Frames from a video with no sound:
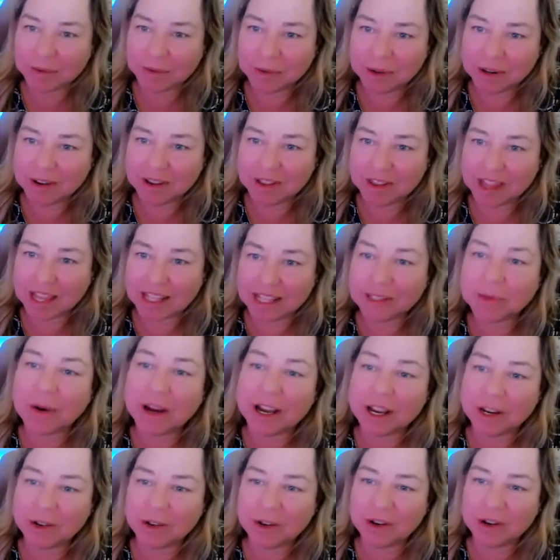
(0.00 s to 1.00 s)
So that's
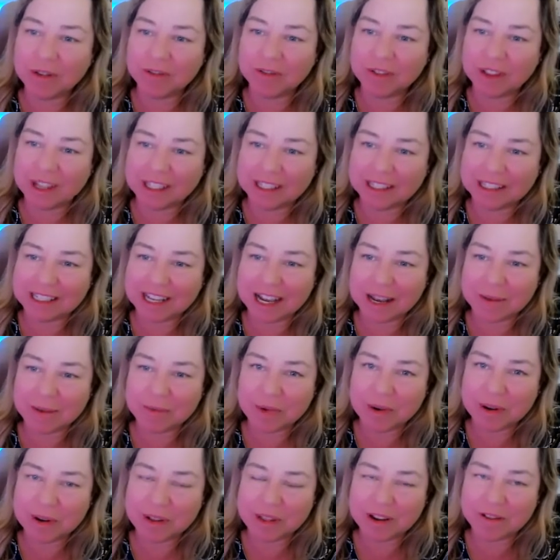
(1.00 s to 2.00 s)
why I drove this
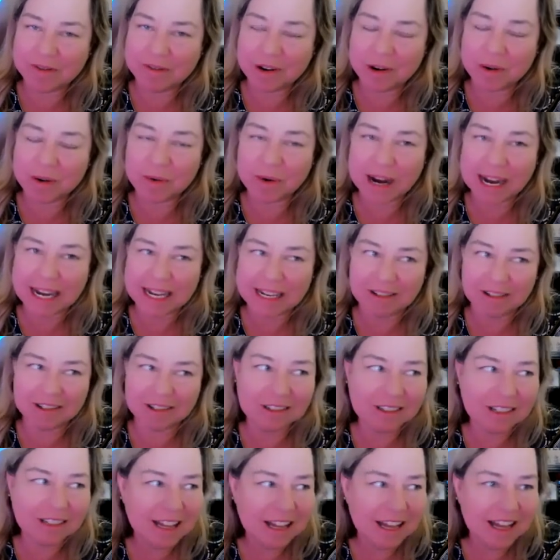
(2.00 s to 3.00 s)
time. We were there for a
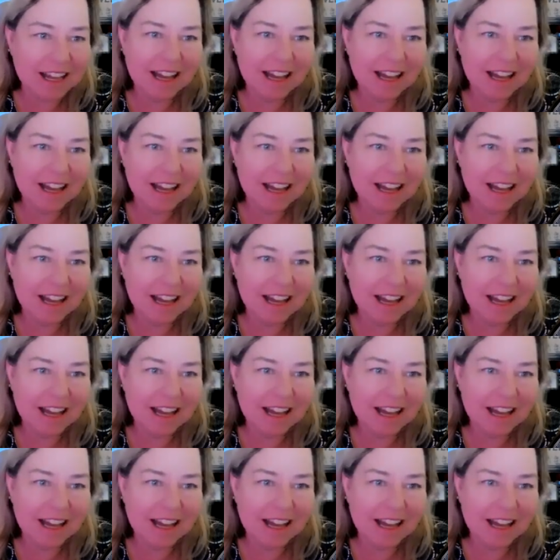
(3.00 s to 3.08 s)
while.